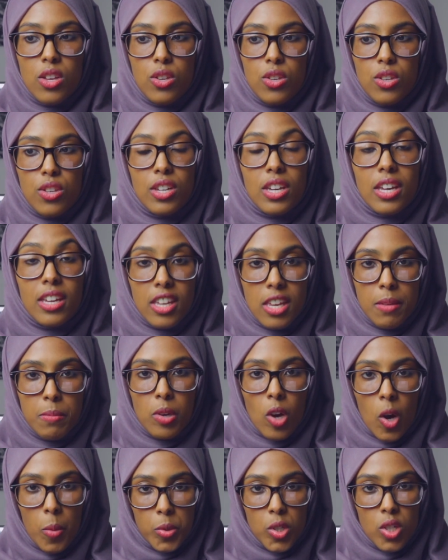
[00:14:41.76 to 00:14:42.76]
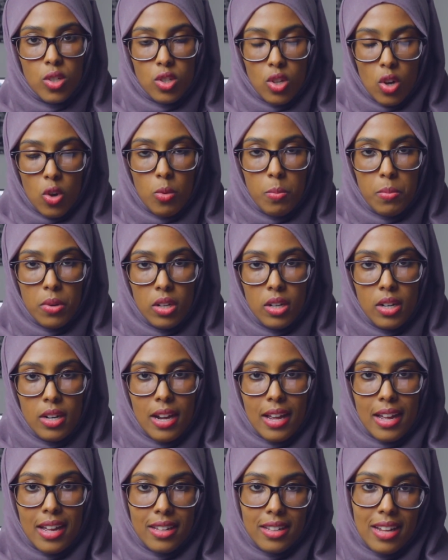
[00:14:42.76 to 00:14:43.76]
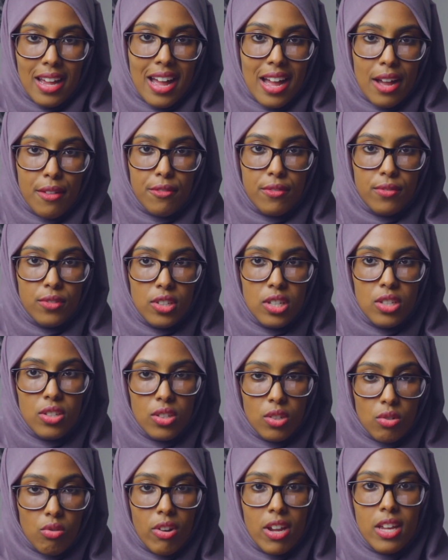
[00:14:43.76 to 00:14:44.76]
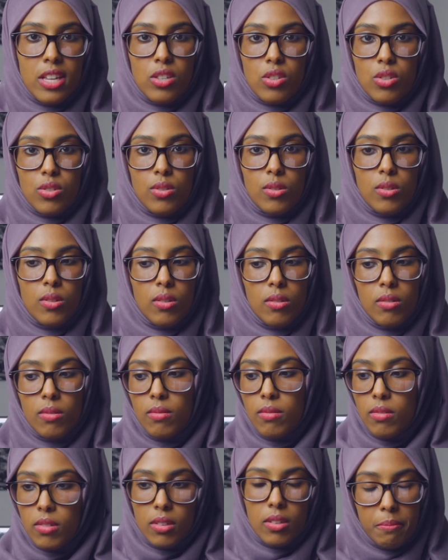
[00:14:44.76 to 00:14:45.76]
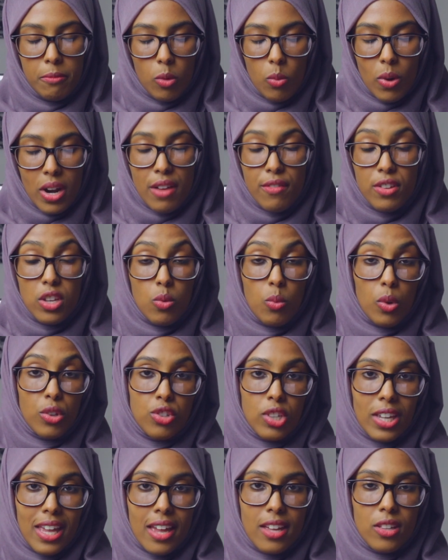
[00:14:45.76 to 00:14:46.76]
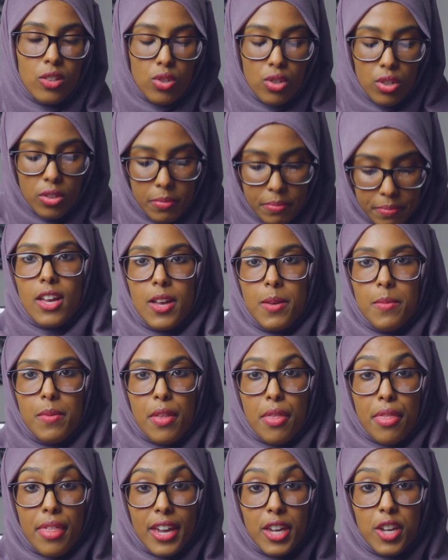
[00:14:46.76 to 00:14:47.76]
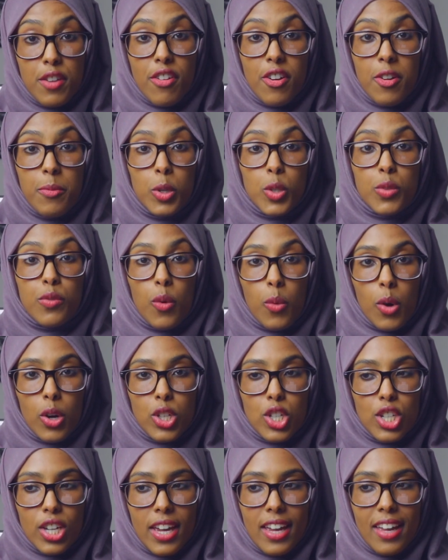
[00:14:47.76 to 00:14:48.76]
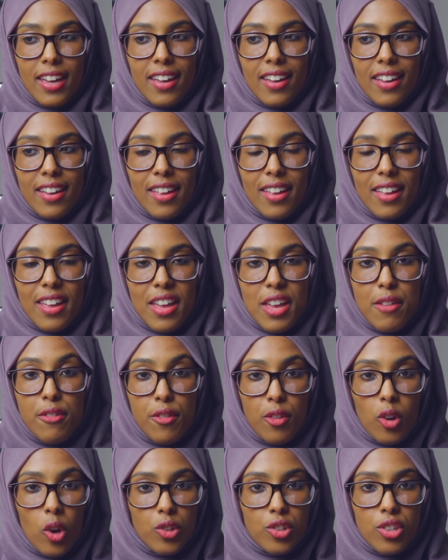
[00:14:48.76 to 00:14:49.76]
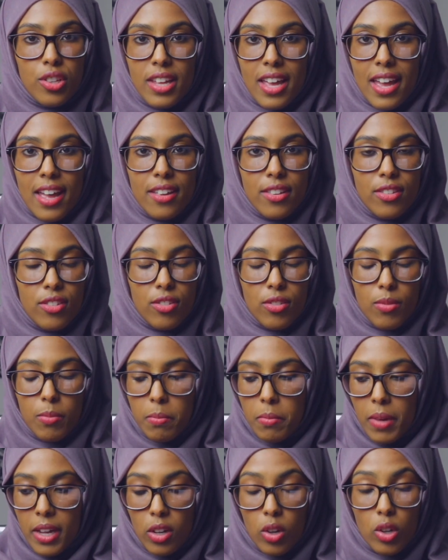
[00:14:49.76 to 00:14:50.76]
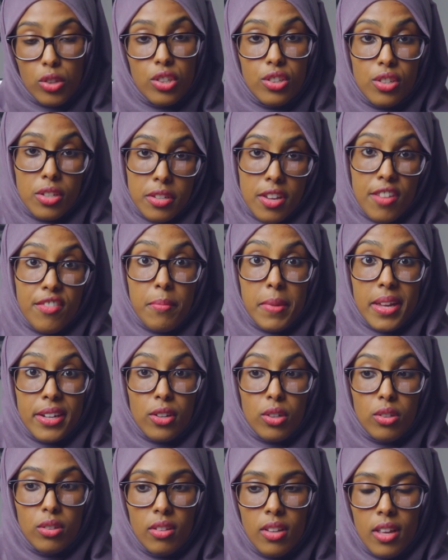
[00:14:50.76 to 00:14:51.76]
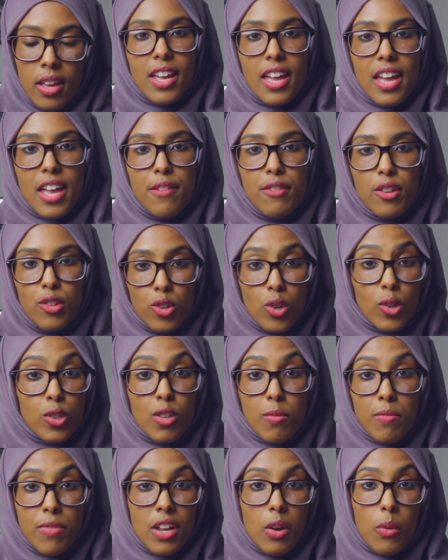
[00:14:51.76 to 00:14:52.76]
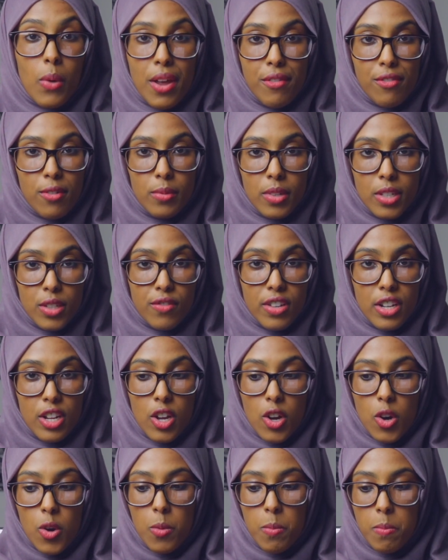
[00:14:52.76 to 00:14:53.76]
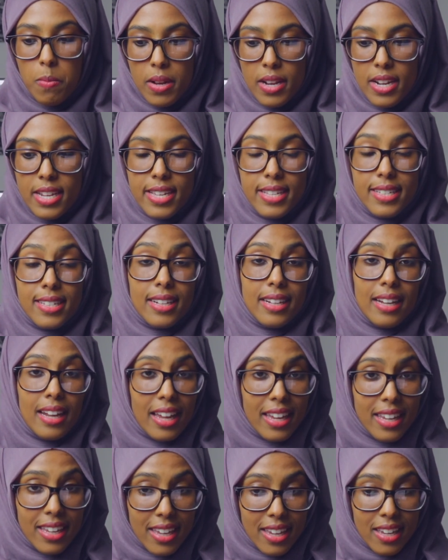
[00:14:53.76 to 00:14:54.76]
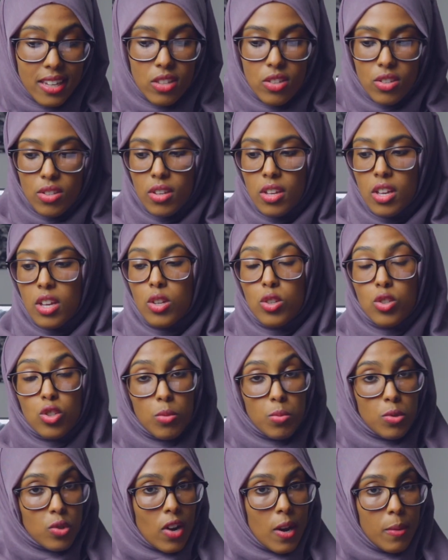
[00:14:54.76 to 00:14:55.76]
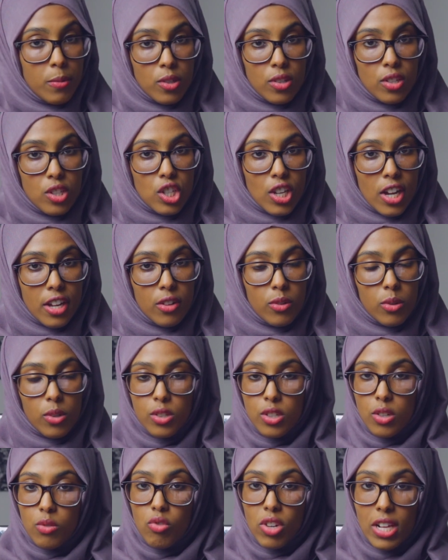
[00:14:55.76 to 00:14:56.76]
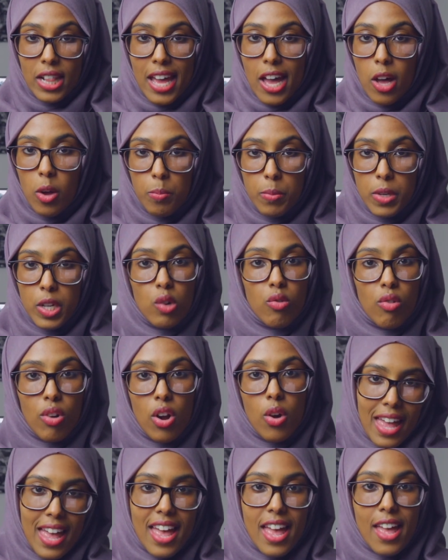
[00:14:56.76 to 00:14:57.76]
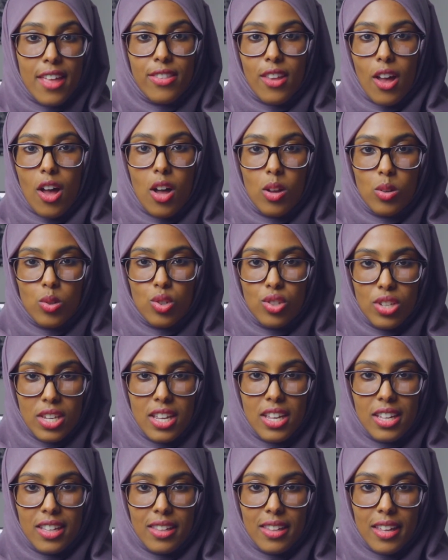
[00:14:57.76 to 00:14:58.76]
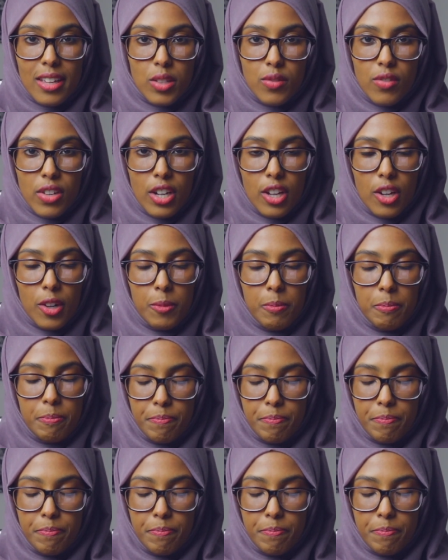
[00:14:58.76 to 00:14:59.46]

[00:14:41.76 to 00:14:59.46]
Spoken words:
you can keep your options open and have decent grades to whatever you want to get into. Thank you very much for watching. If you've got to the end, my God, you deserve a medal. If you took something away from this video, please like it. Subscribe to the channel because it really helped me grow. And I'll see you in the next video.